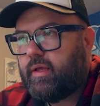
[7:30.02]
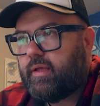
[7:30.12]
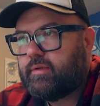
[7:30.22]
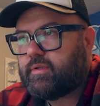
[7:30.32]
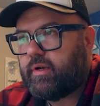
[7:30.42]

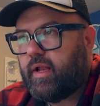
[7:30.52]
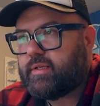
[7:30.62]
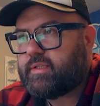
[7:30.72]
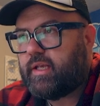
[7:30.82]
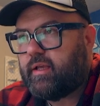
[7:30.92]
so you're not
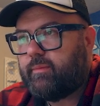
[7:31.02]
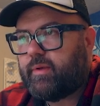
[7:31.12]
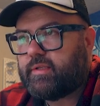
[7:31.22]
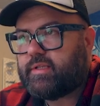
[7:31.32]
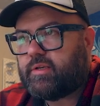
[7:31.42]
seeing it,
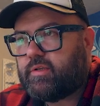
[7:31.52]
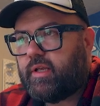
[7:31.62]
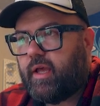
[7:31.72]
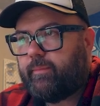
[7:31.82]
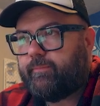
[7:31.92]
but
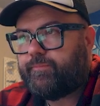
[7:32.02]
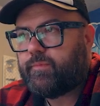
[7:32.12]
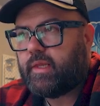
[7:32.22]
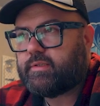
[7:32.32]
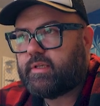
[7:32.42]
essentially I'm
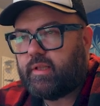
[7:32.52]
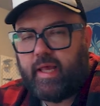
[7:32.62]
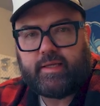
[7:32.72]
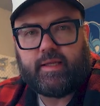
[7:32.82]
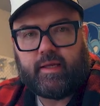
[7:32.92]

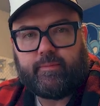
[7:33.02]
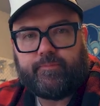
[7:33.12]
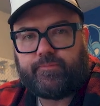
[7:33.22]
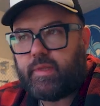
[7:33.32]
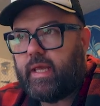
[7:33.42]
selecting
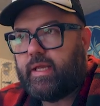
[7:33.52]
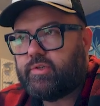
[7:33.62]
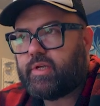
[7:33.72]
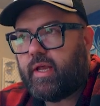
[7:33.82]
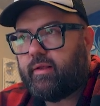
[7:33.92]

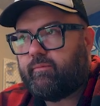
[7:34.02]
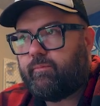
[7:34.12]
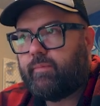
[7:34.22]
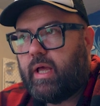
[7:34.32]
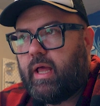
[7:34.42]
each kind of
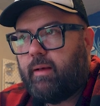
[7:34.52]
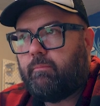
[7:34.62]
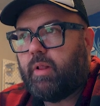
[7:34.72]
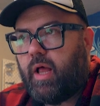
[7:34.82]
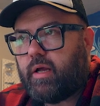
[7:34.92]

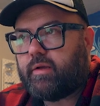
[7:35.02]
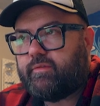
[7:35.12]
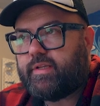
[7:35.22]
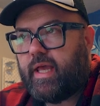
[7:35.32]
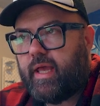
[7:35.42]
block
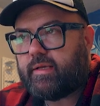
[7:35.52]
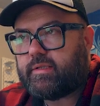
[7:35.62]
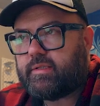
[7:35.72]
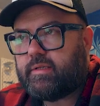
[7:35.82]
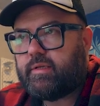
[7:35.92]
of
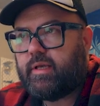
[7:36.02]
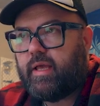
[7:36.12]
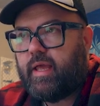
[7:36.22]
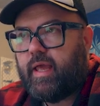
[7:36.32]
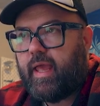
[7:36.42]
text
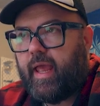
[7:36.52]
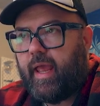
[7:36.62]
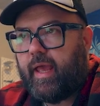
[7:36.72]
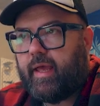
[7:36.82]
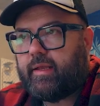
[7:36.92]

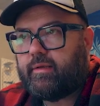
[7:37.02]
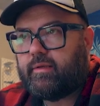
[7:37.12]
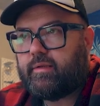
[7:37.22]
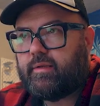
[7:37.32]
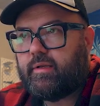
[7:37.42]
and
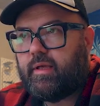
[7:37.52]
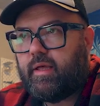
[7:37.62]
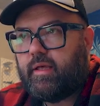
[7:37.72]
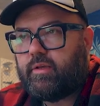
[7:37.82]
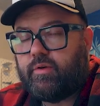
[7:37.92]

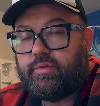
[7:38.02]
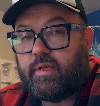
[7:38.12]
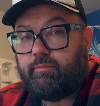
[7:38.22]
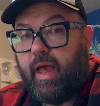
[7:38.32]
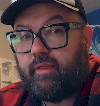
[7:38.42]
using
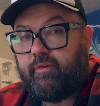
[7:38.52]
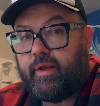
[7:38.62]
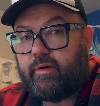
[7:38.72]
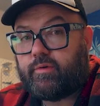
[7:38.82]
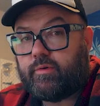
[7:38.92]

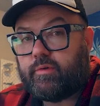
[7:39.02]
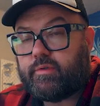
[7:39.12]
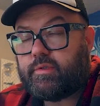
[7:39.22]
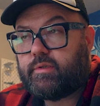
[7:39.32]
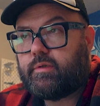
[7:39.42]
Pathfinder
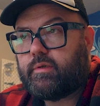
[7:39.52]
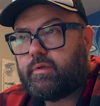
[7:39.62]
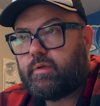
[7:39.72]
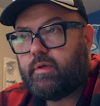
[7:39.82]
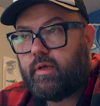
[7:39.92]
tools,
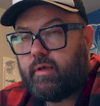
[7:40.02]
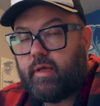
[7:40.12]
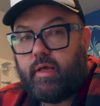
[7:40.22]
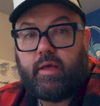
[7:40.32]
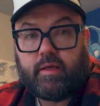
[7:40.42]

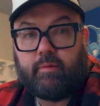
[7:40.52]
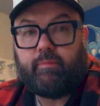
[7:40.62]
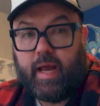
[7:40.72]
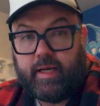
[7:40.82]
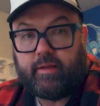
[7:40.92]

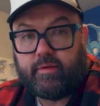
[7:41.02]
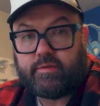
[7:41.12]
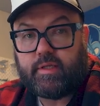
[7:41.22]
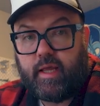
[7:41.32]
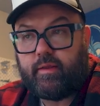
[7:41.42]
combining those
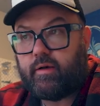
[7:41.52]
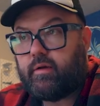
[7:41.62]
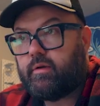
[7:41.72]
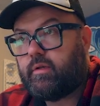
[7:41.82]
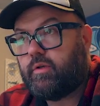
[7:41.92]
together,
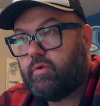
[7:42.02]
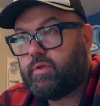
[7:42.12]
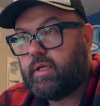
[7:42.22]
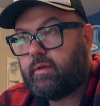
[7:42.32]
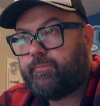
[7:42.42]

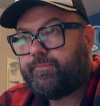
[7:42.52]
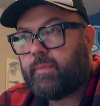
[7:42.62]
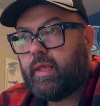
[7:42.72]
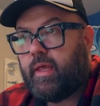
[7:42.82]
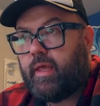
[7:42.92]
union,
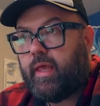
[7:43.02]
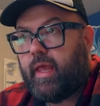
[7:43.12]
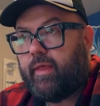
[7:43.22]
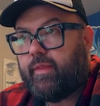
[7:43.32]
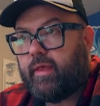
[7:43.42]

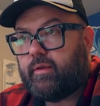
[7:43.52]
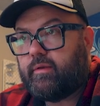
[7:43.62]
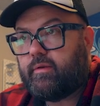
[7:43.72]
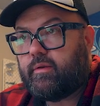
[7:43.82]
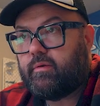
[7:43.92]
and then
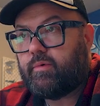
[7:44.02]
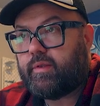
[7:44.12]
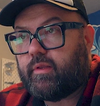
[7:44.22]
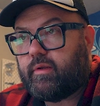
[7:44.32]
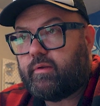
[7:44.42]
with
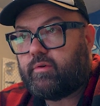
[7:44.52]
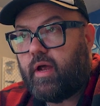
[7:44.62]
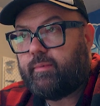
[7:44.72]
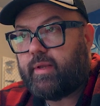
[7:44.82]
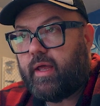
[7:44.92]
the little
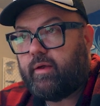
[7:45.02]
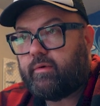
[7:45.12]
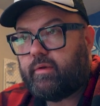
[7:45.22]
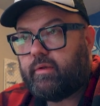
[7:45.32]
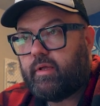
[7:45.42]
drop down,